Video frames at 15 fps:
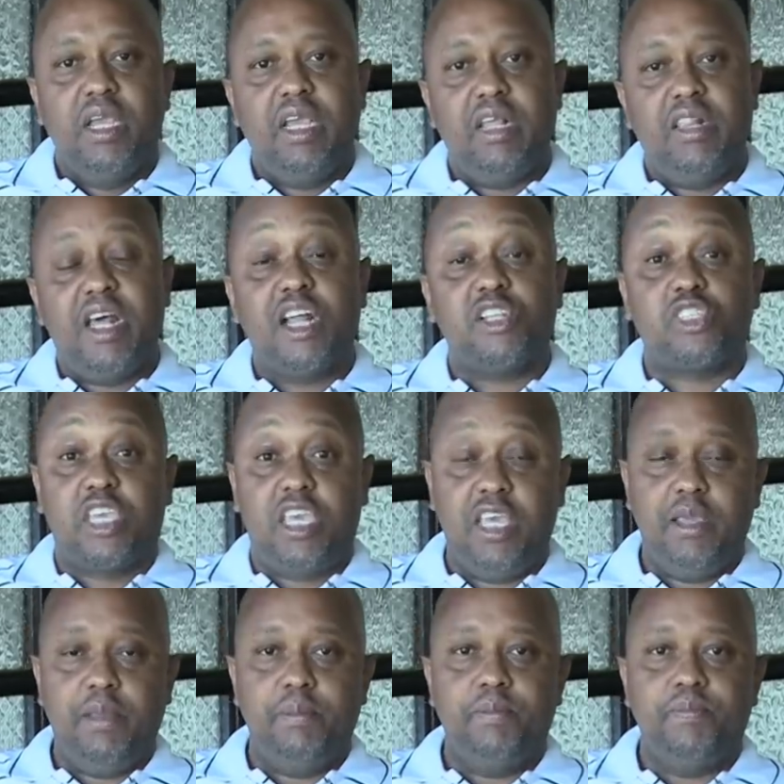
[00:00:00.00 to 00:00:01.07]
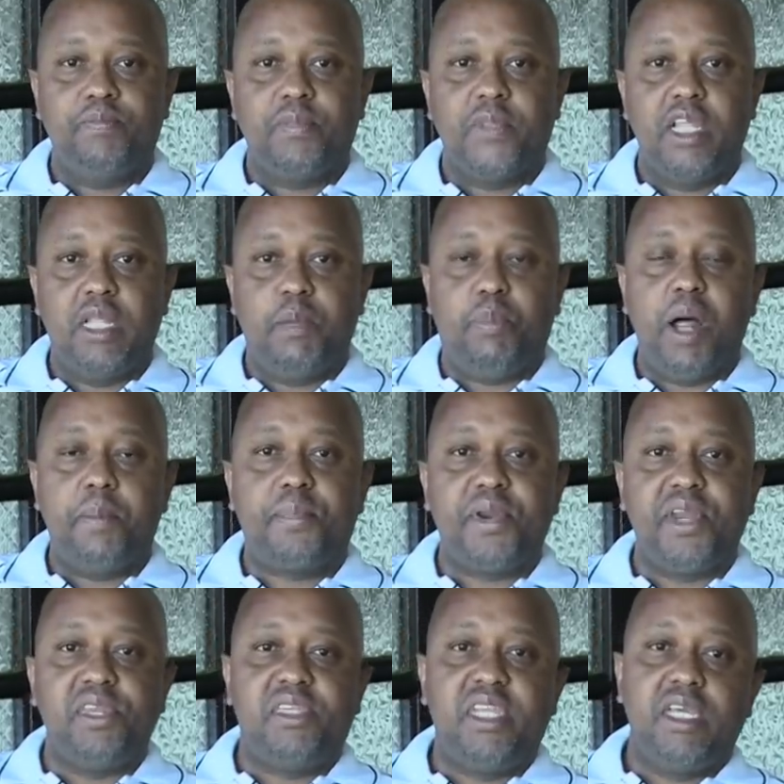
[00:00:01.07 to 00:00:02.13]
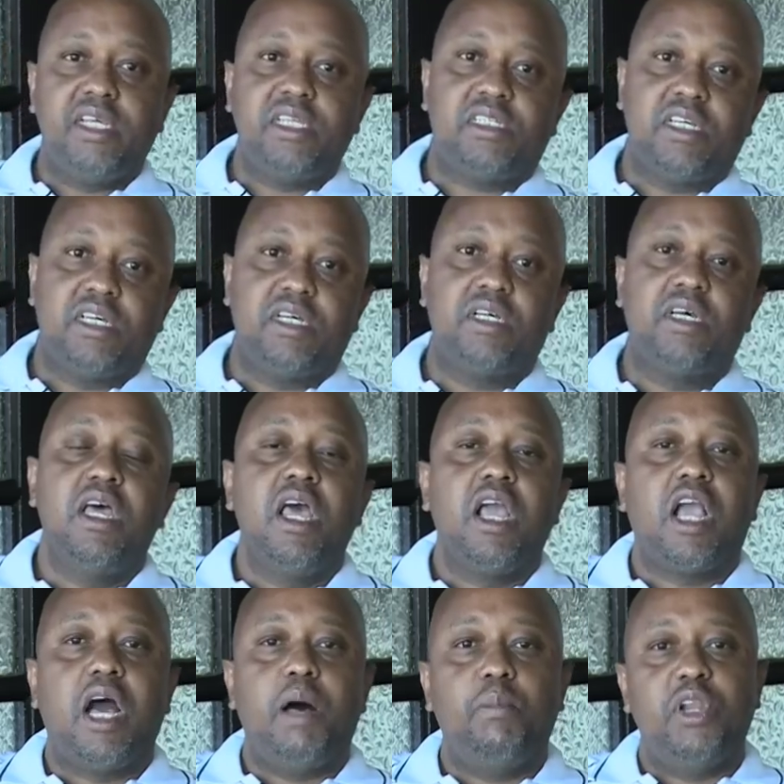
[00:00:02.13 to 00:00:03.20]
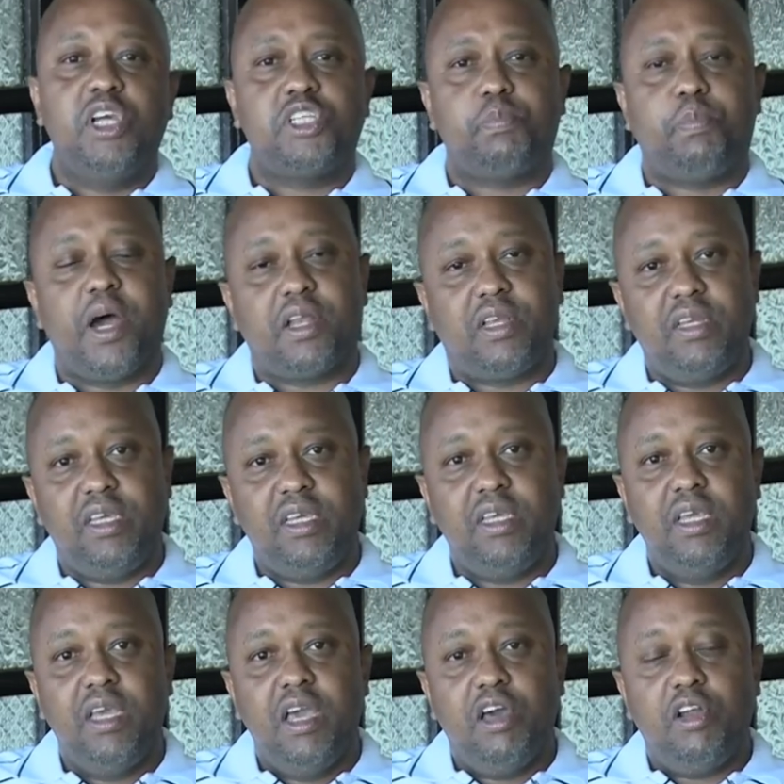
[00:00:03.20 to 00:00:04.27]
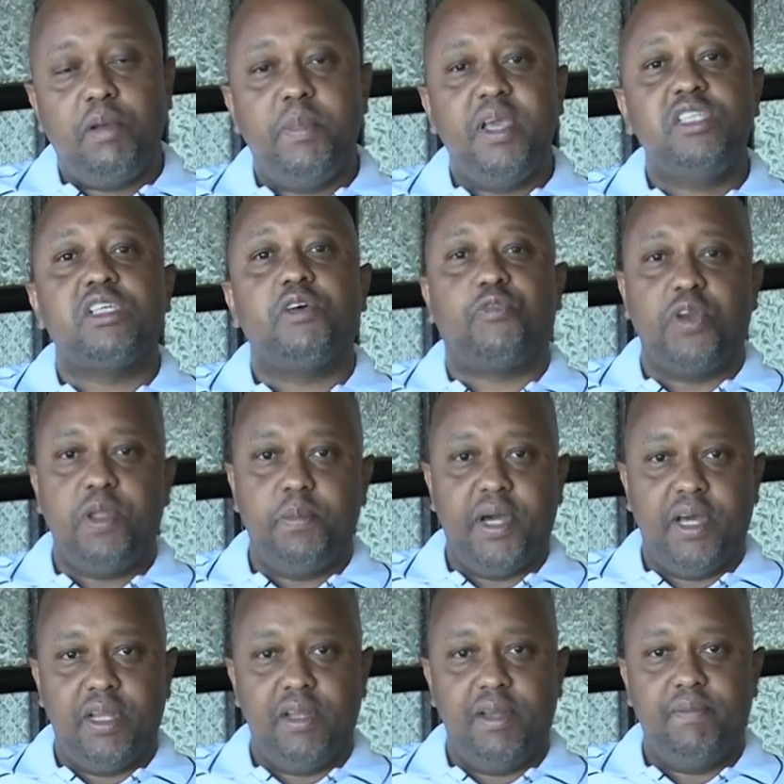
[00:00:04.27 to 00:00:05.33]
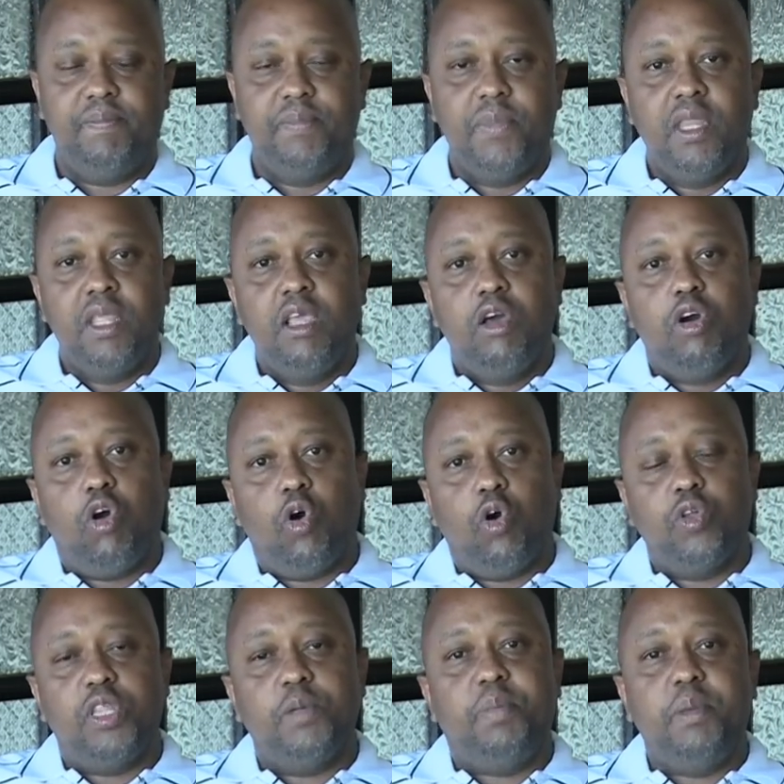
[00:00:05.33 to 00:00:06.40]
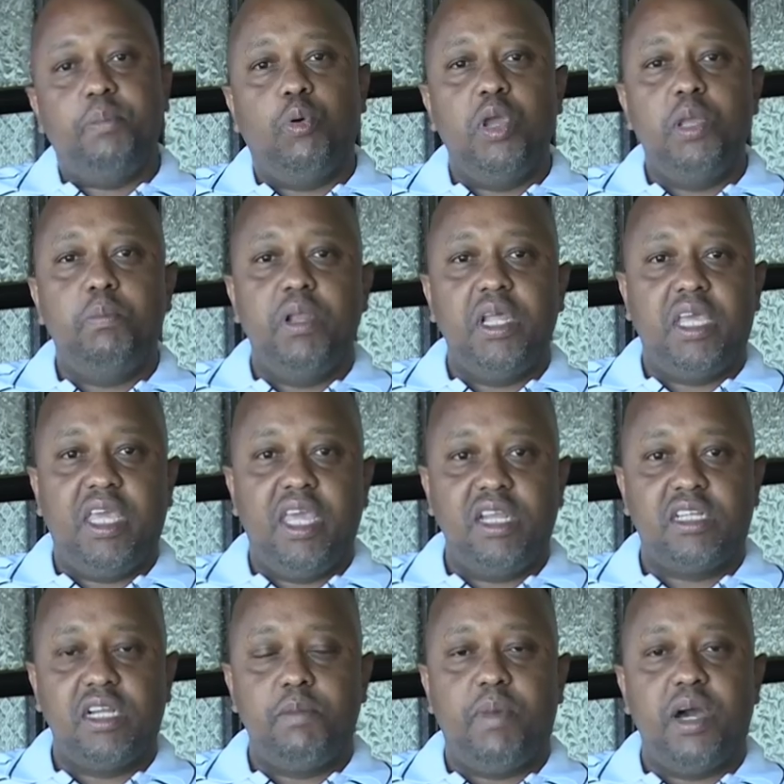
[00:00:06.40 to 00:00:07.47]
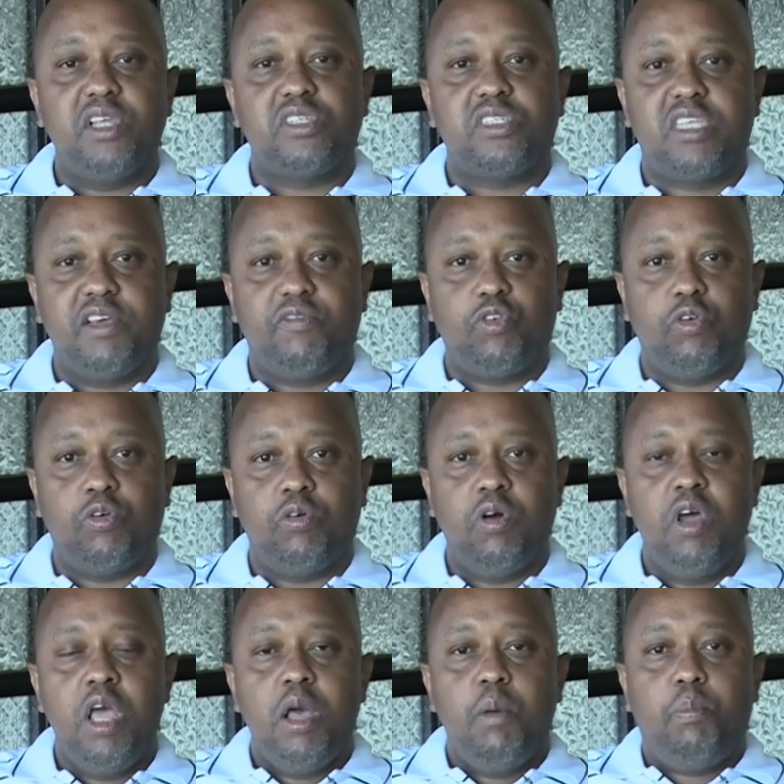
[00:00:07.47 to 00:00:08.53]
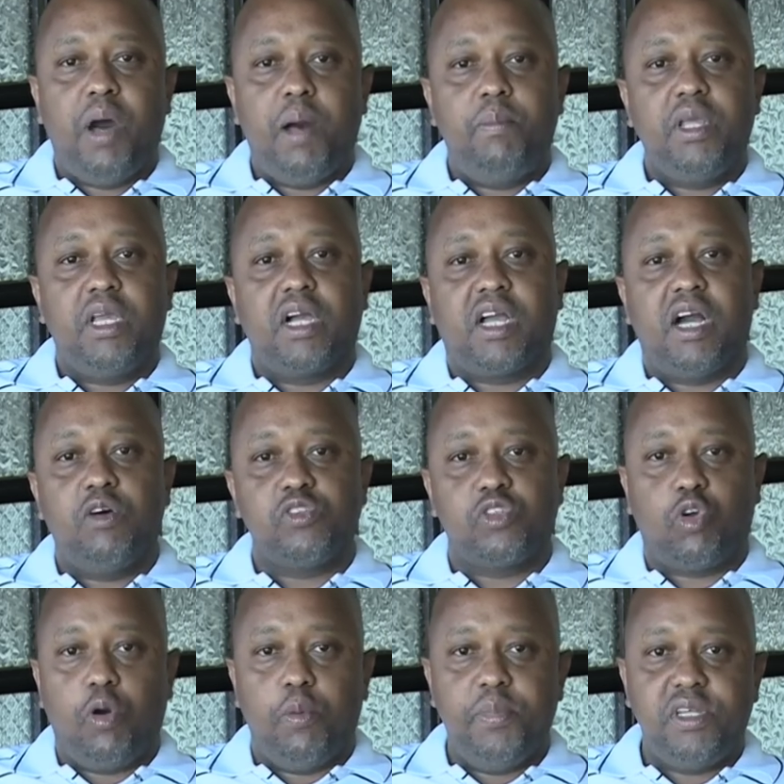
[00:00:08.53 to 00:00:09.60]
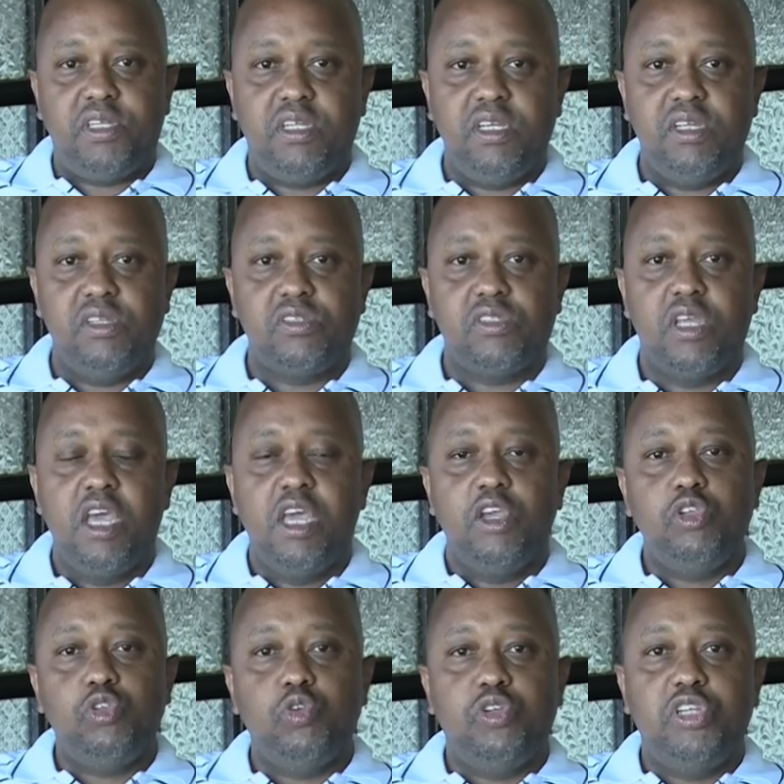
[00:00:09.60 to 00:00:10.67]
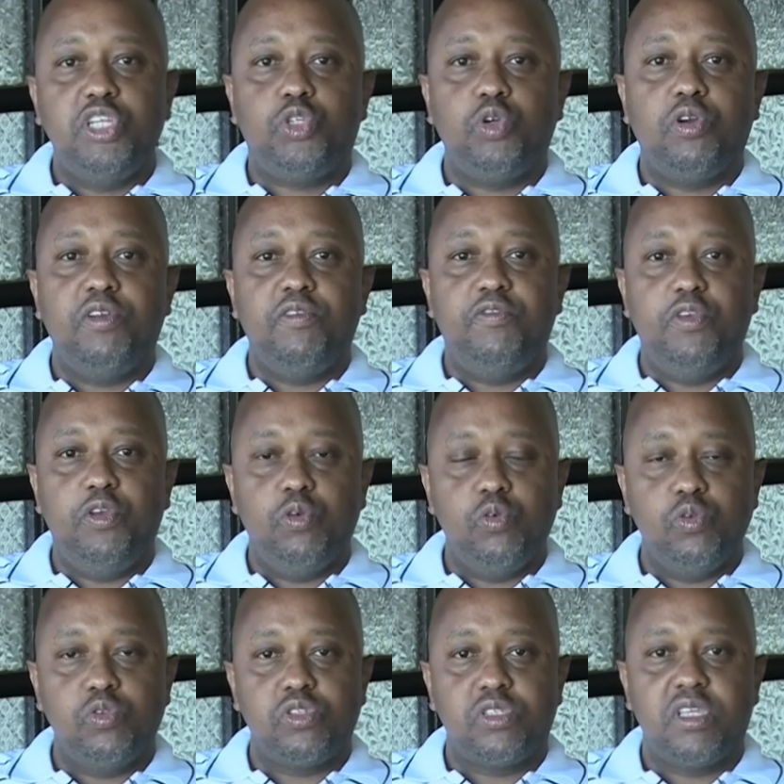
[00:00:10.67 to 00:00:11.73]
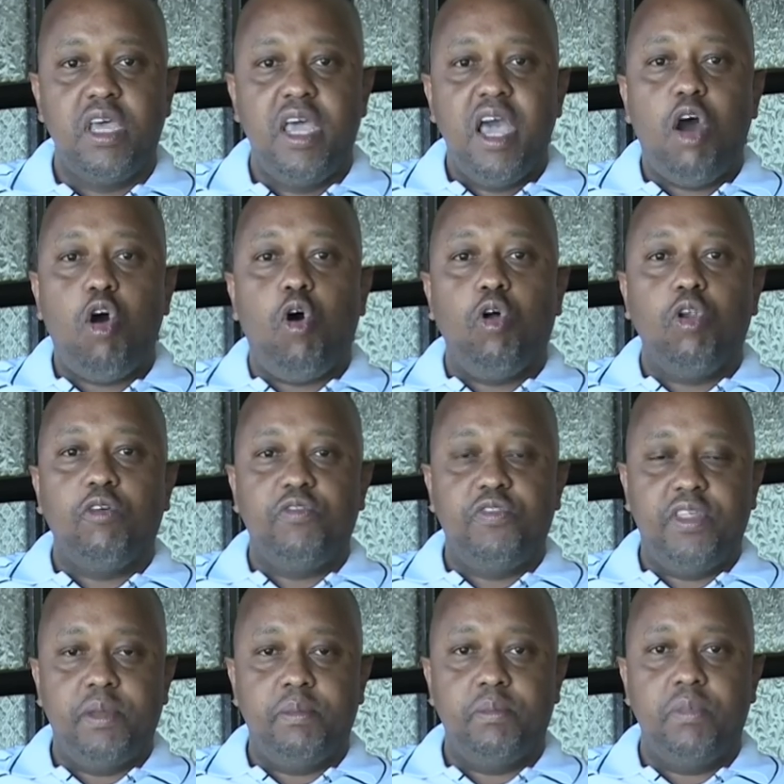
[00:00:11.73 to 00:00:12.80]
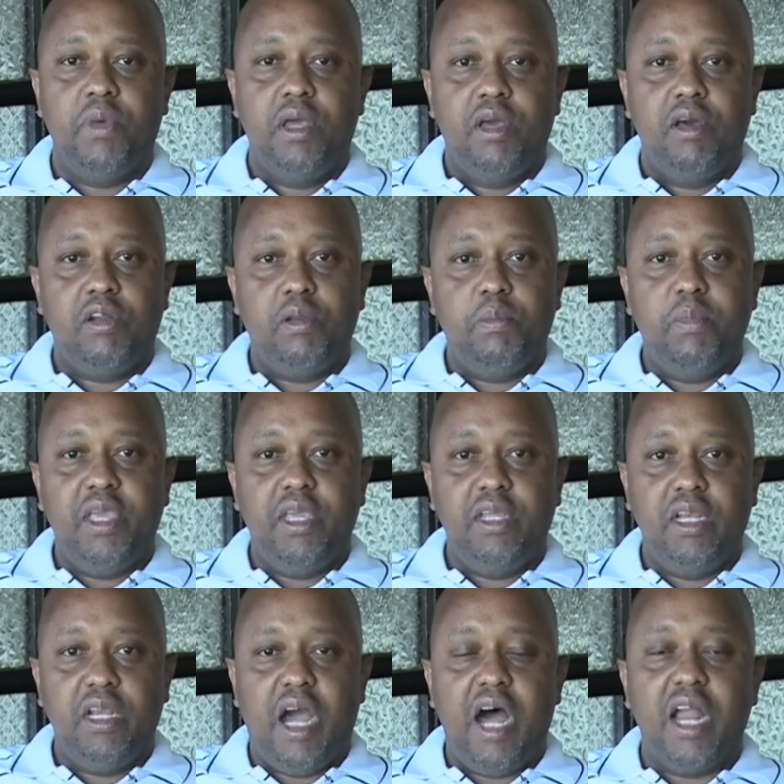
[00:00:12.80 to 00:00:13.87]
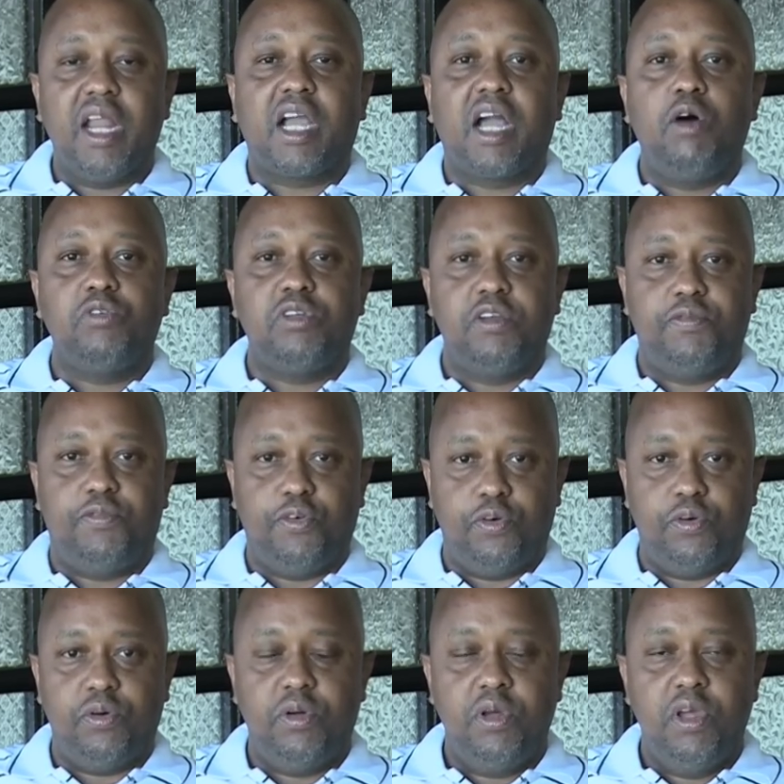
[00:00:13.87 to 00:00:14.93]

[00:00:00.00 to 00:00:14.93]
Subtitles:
In that scheme, the perpetrator, Kamlesh Patni, remains a free man. All the people implicated by several public accounts committees, judicial reviews, all of them remain unaccounted for.